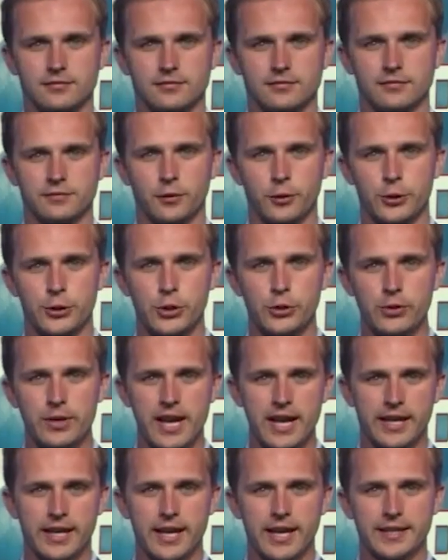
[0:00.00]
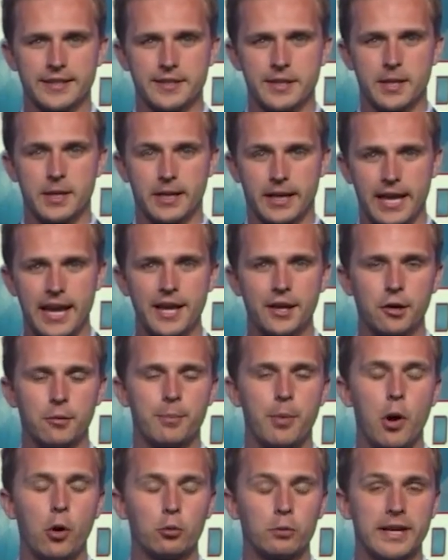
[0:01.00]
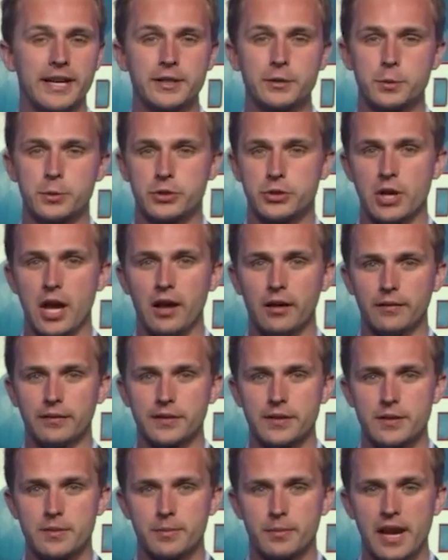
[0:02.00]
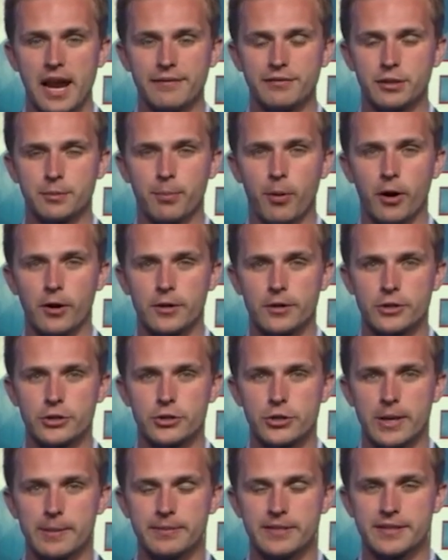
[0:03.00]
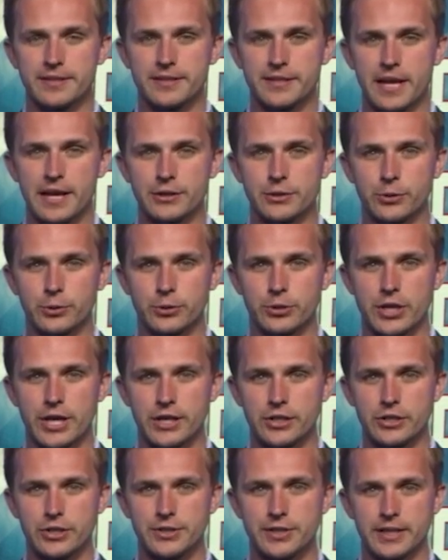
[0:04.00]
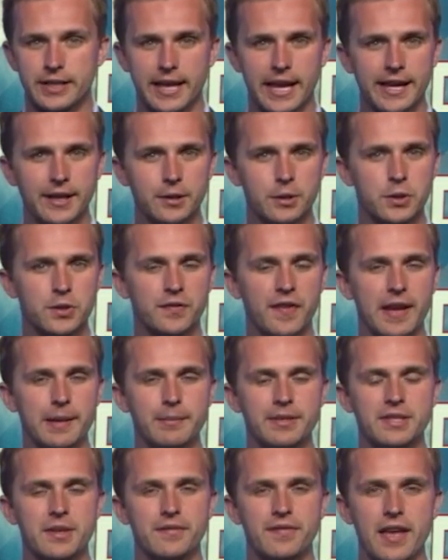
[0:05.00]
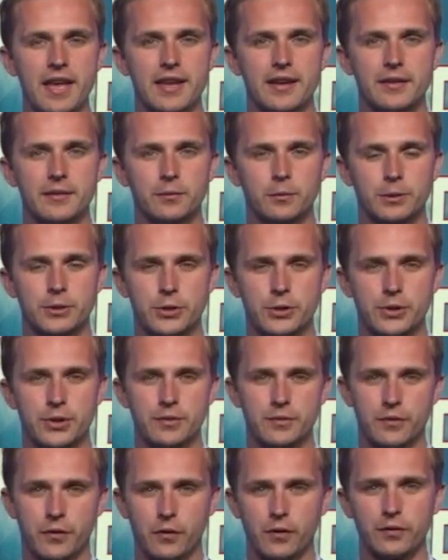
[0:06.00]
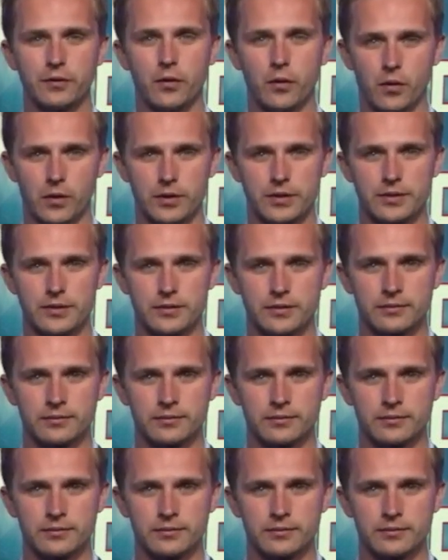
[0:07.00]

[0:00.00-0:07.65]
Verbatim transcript: For two decades, the Decatur boat race was shelved, but after partnerships and schedule changes, Decatur's famous event returned in full force.